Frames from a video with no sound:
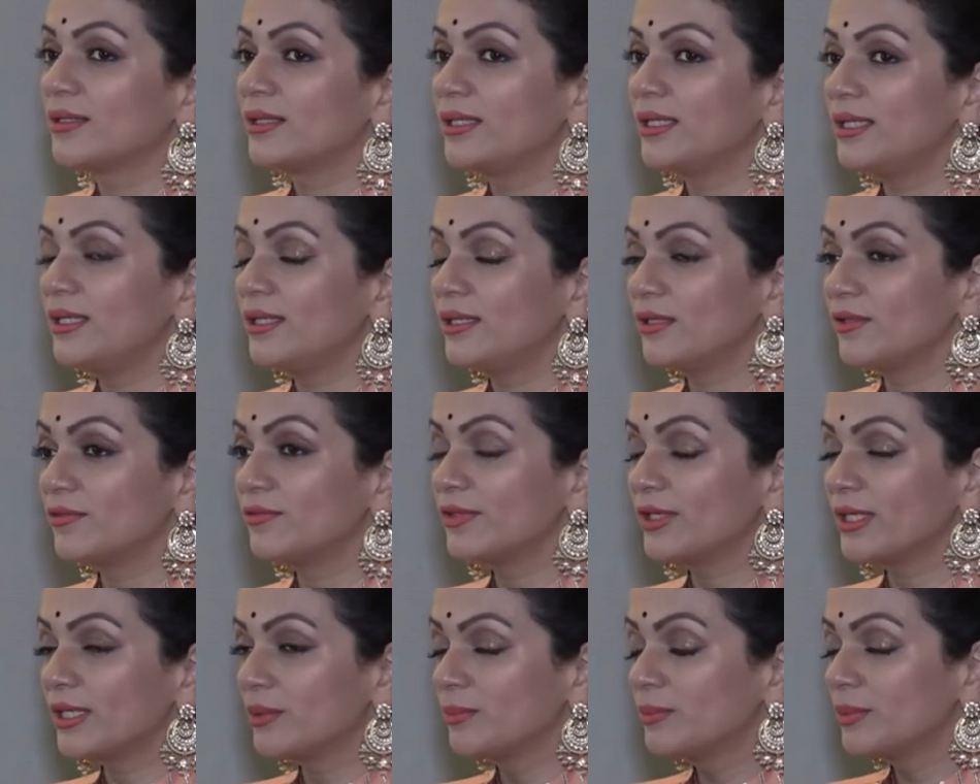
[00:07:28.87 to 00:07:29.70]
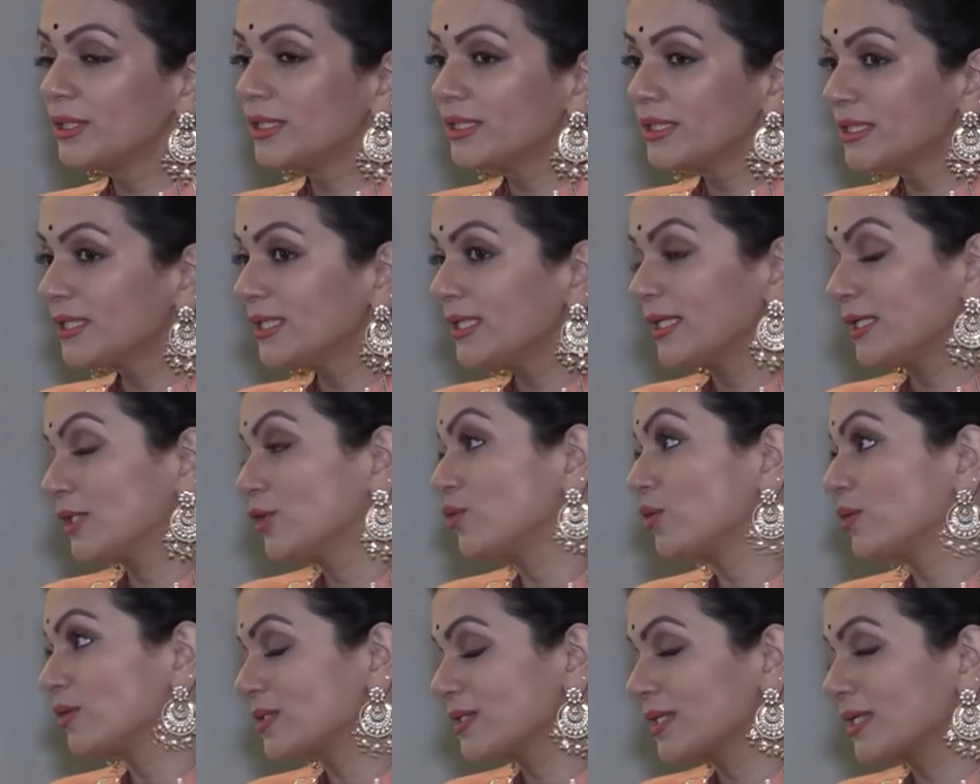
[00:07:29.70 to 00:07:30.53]
the availability at
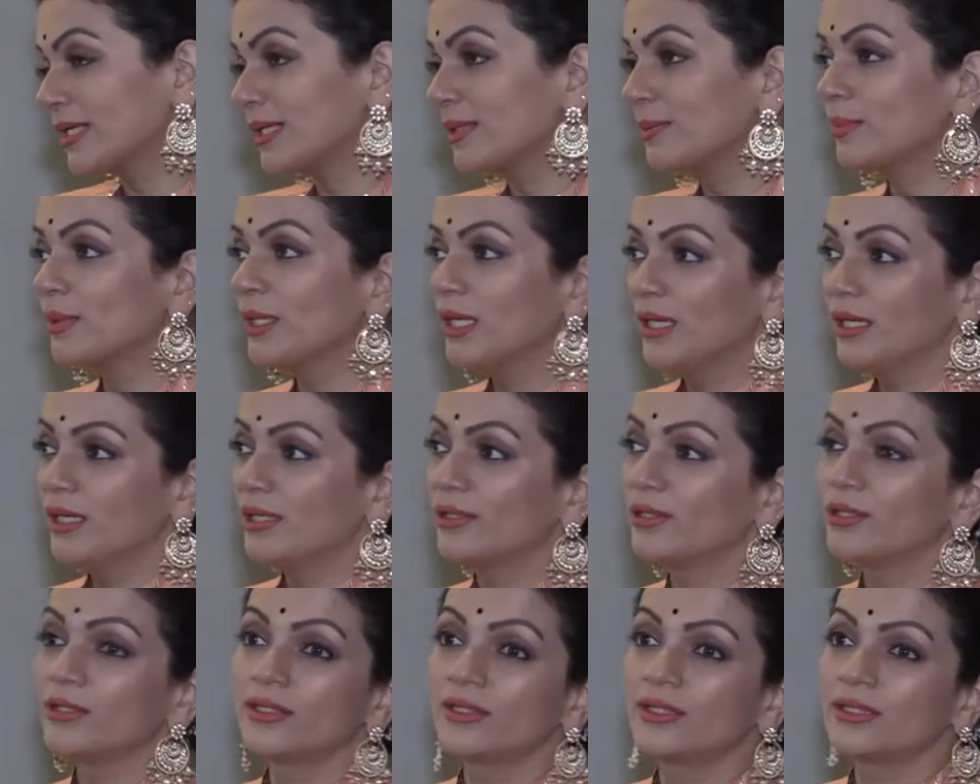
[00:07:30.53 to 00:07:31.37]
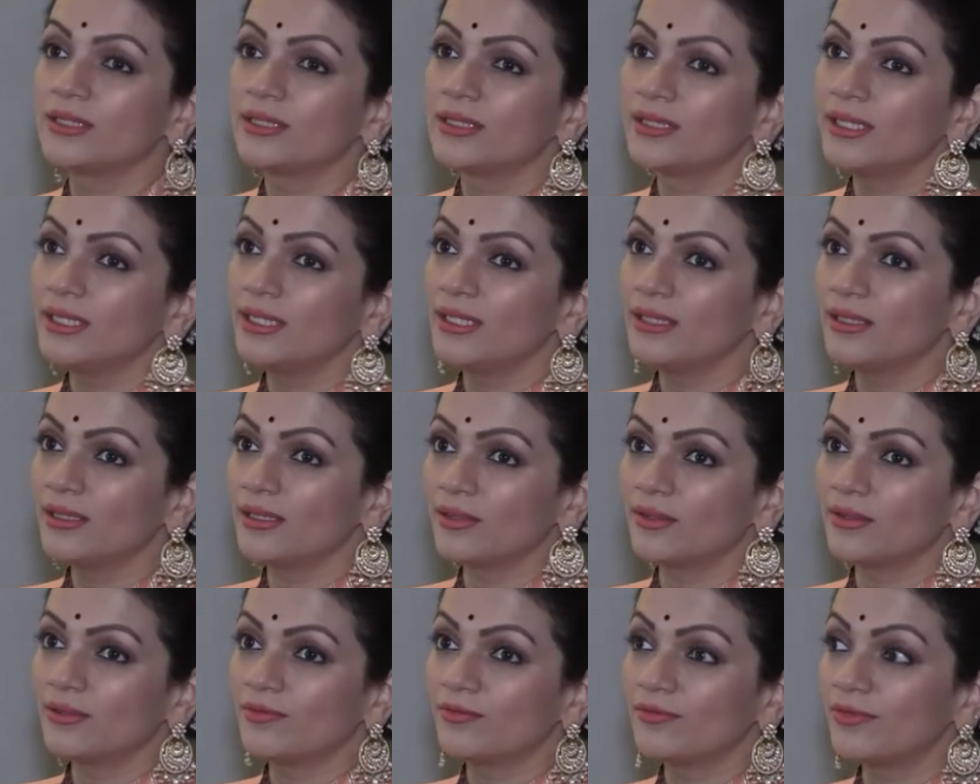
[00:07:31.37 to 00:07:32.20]
your time, third,
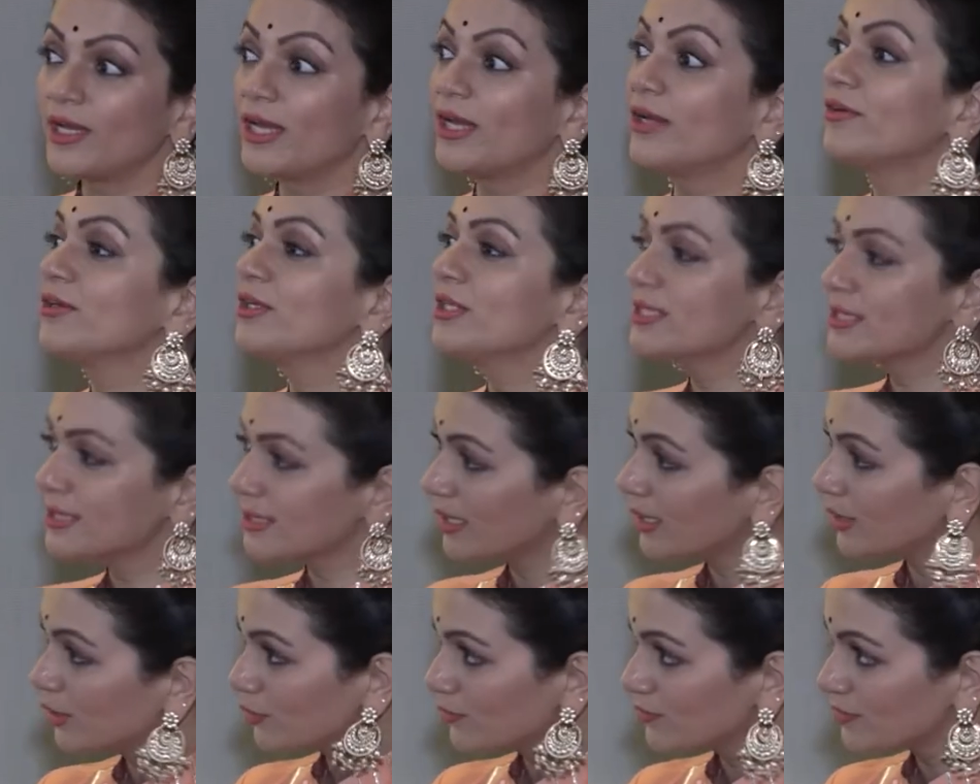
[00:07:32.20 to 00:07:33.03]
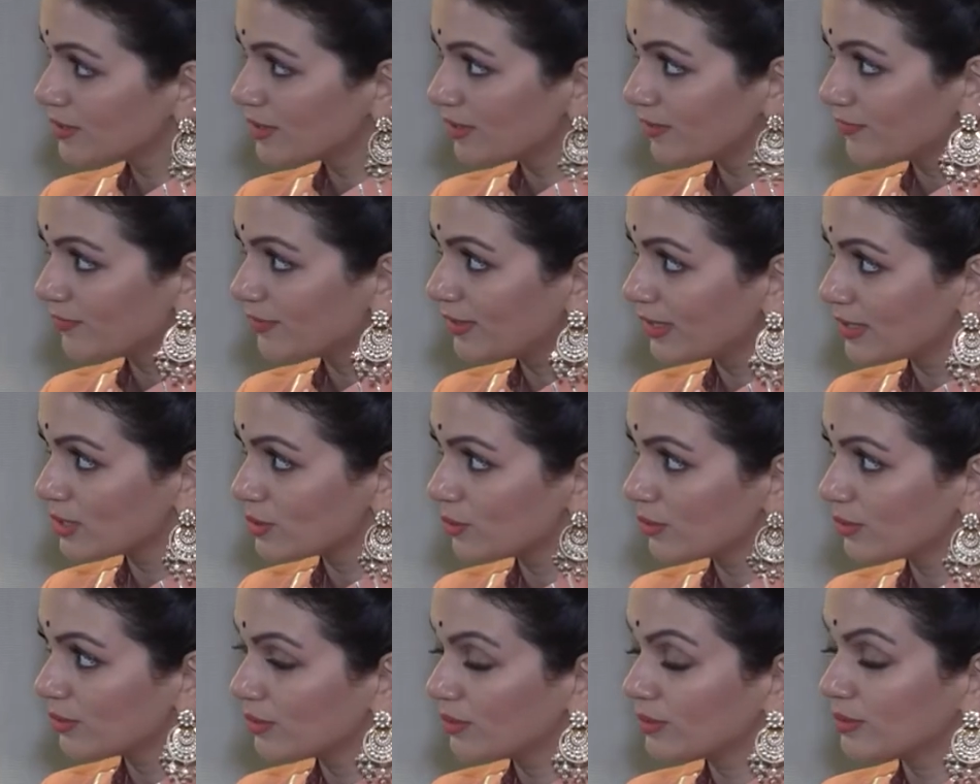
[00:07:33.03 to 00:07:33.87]
the various kind of stuff
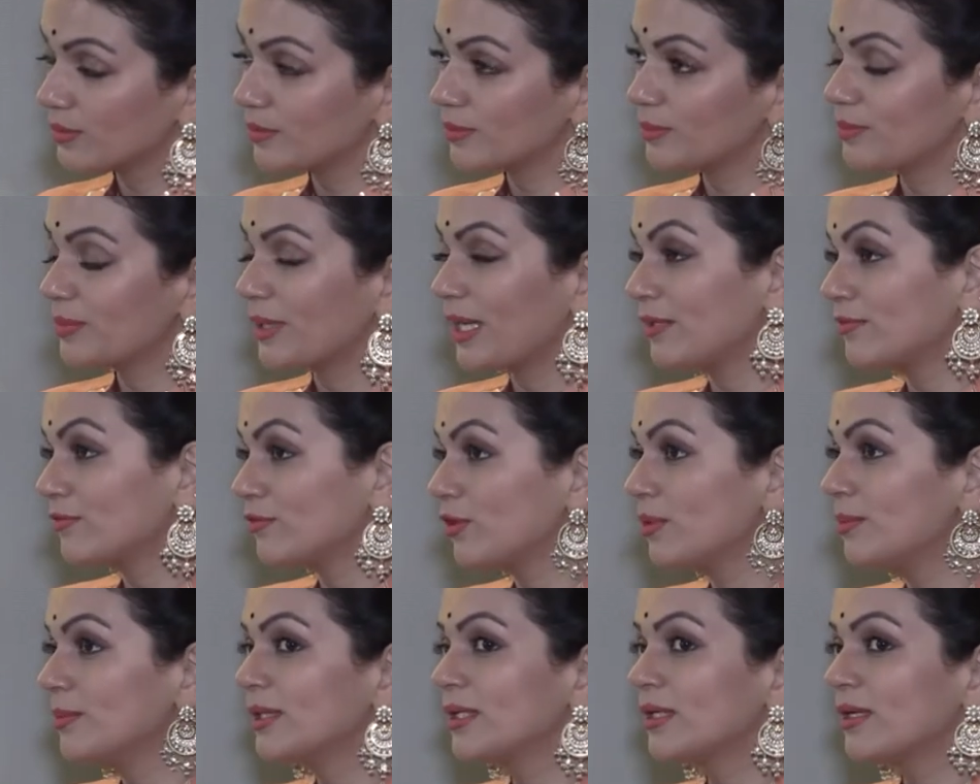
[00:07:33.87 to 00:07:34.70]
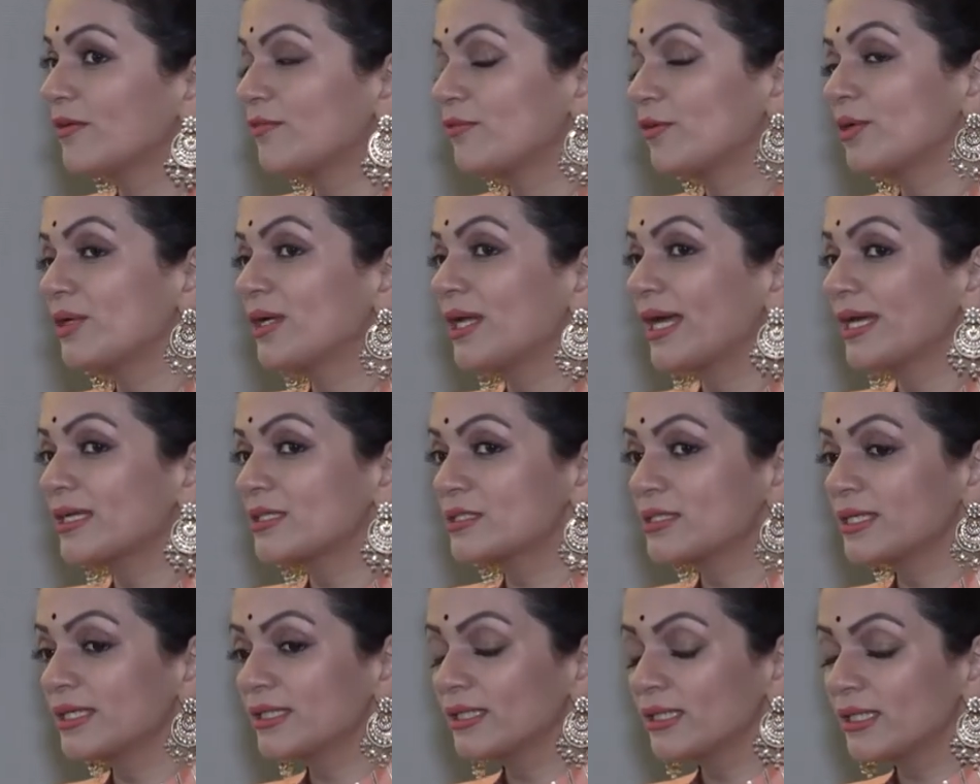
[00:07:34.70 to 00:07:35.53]
that's on the platform. And for an
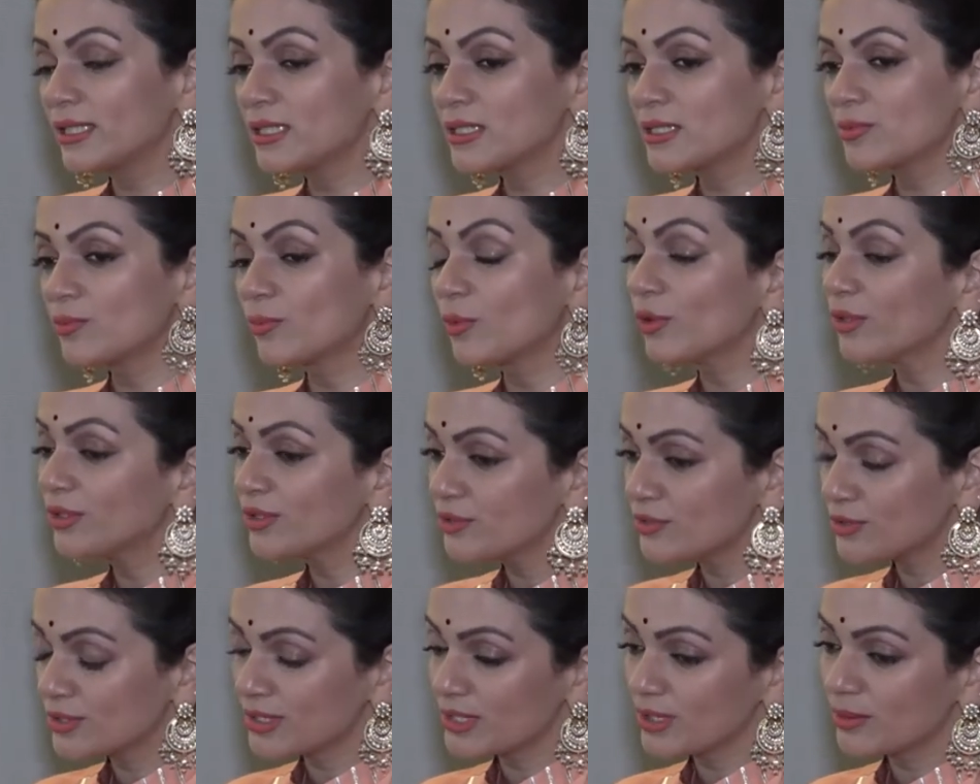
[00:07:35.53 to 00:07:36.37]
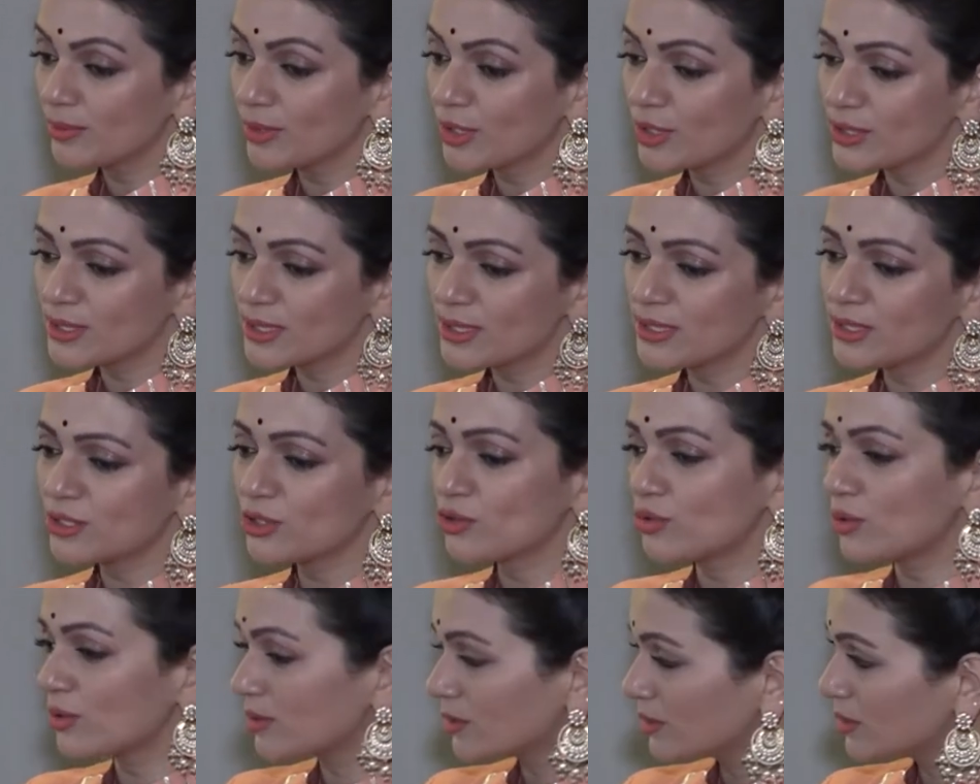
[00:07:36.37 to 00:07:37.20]
actor, I think it's more interesting because it's
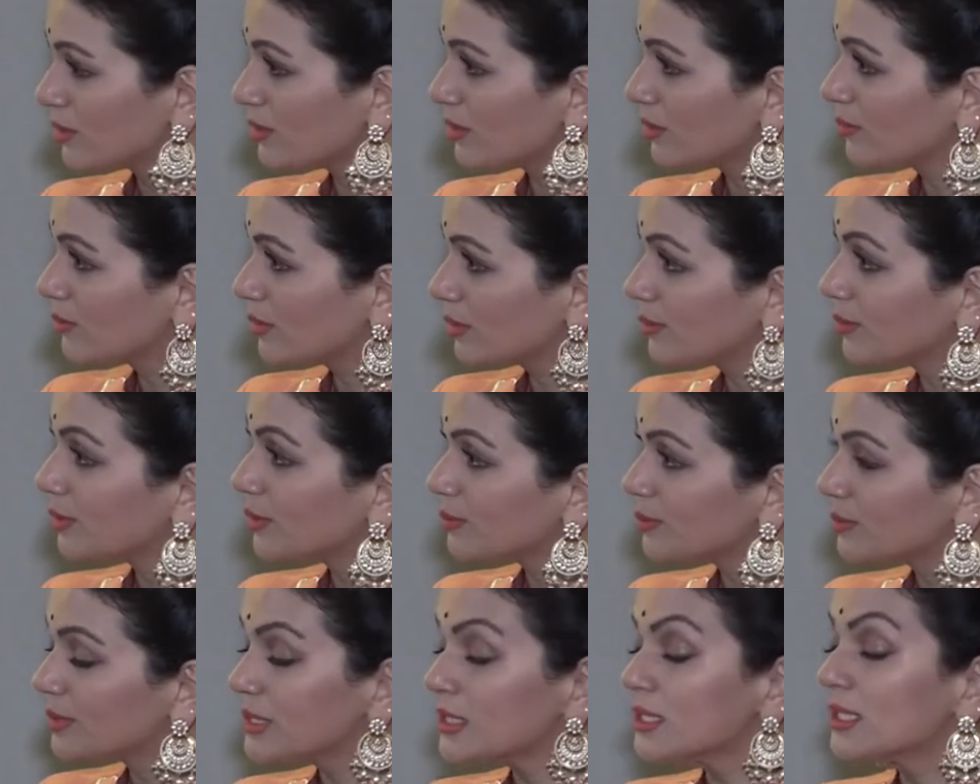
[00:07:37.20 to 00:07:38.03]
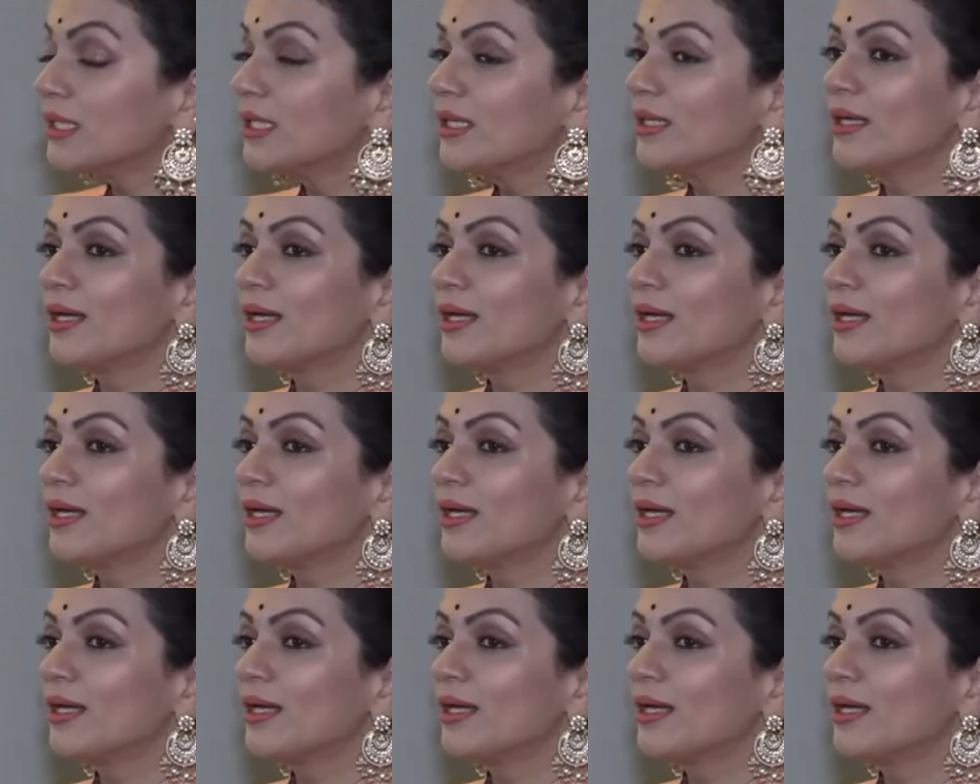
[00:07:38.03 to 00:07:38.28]
a shorter term commitment.